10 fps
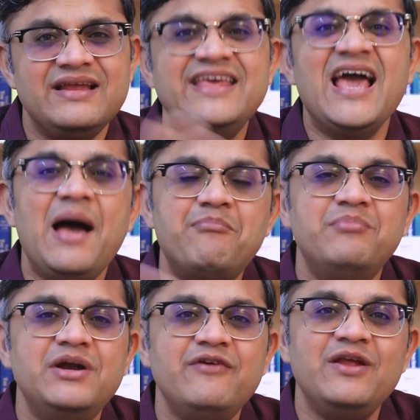gap
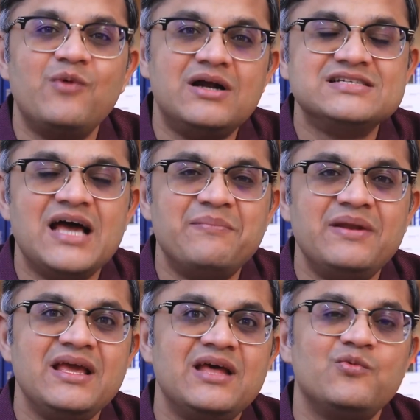between what's
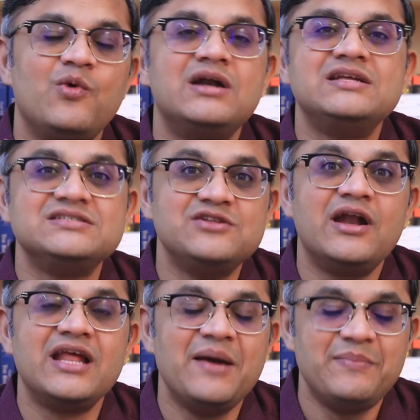happening and what is
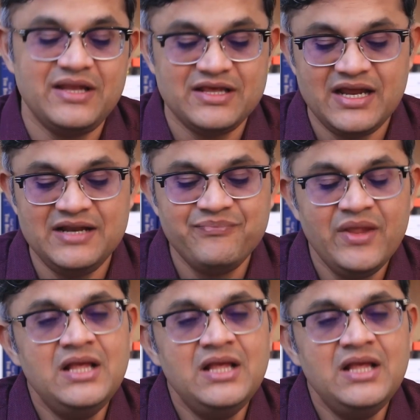not happening, right?